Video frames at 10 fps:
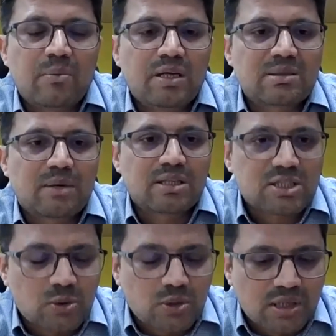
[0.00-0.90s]
of in some other
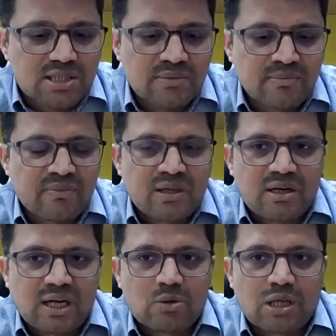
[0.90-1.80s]
students
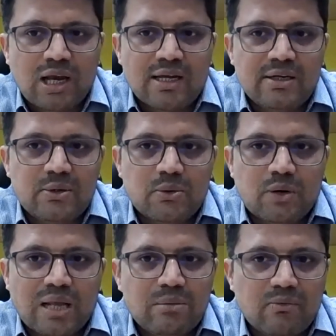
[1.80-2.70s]
down the line
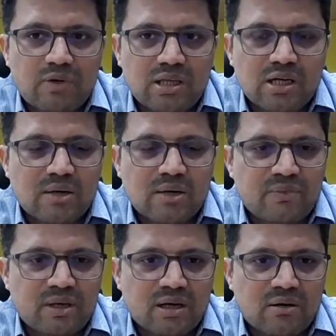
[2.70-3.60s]
to help them with the
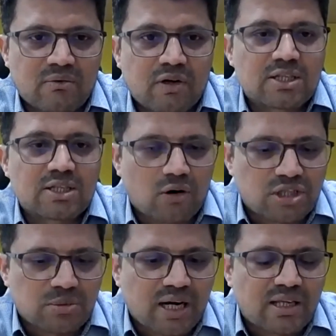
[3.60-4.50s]
uh, further
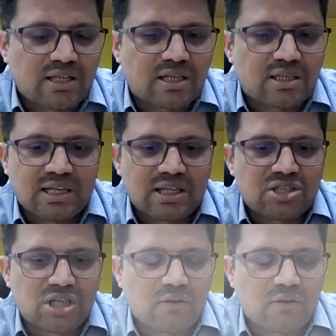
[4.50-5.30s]
scholarship right and take this